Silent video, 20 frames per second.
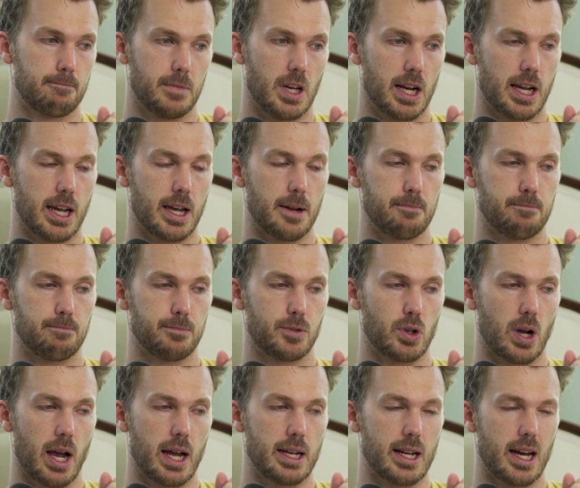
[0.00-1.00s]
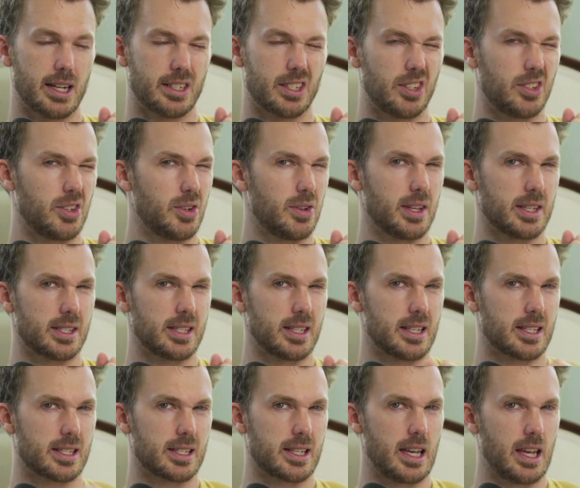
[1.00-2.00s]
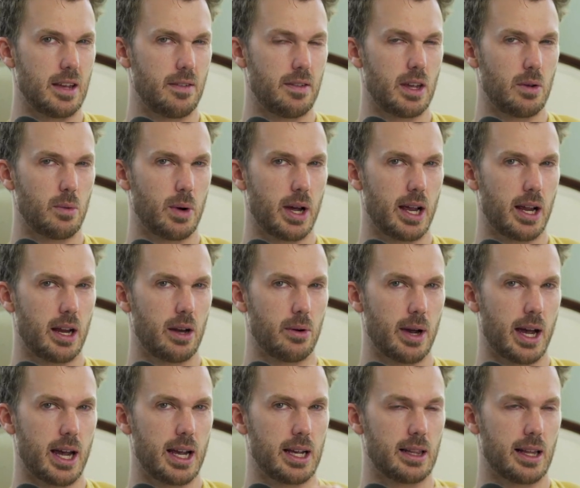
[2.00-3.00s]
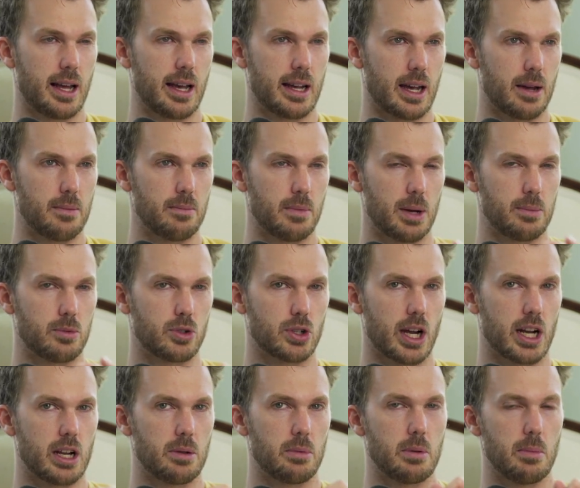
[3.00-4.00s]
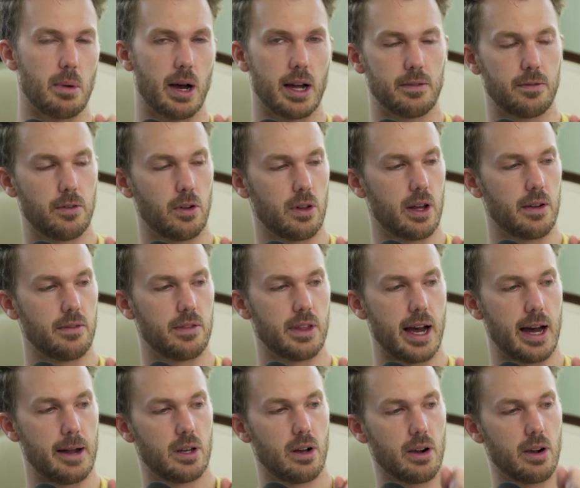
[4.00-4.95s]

Again, trying not to do this in a skeevy way, right? Like I'm, I'm trying to be mindful of that.